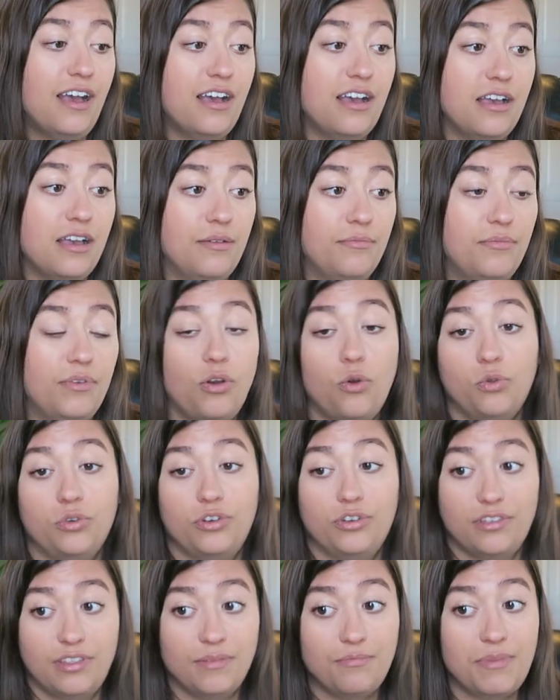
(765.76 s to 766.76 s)
um,
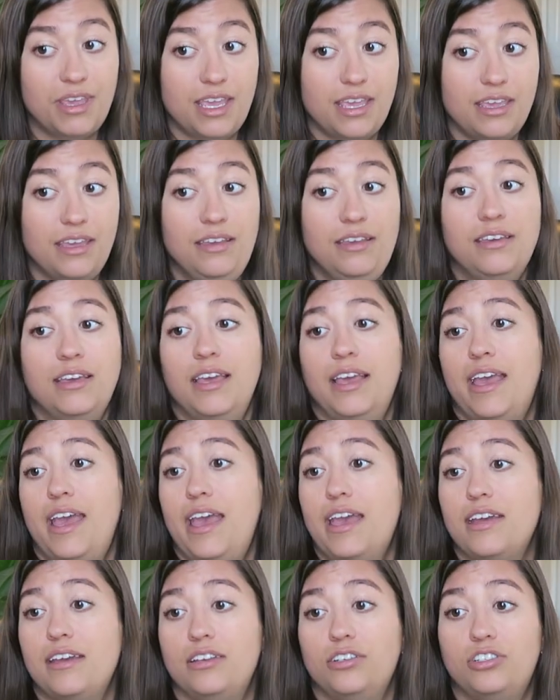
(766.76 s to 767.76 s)
older than me,
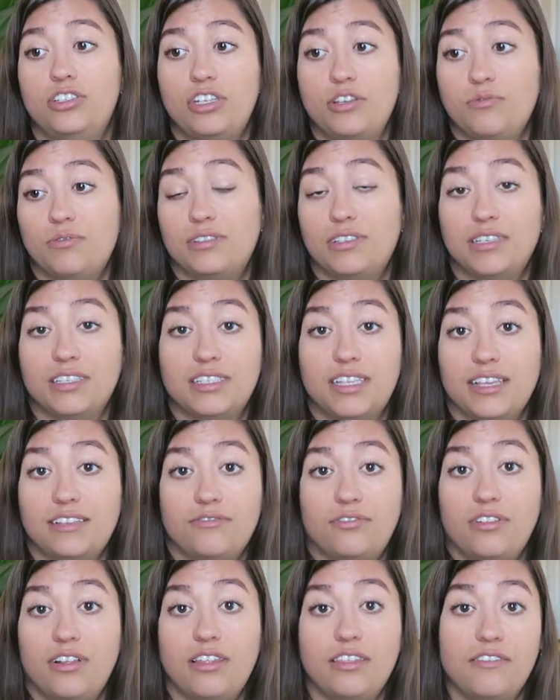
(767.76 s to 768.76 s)
and she was
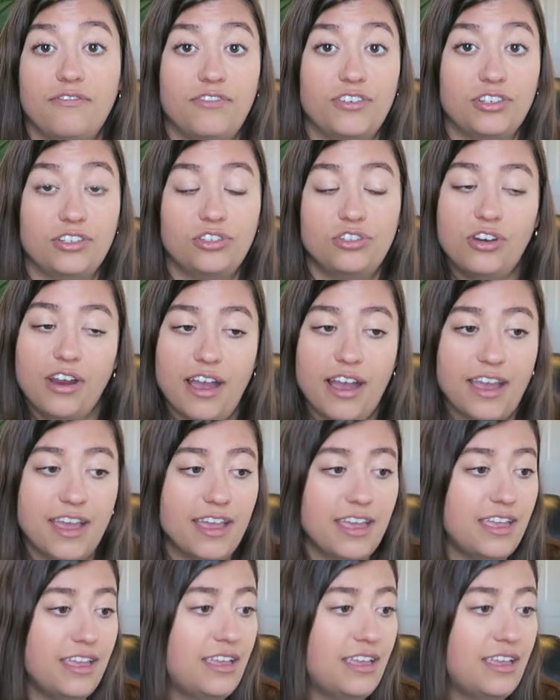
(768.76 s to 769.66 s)
successful on the first try.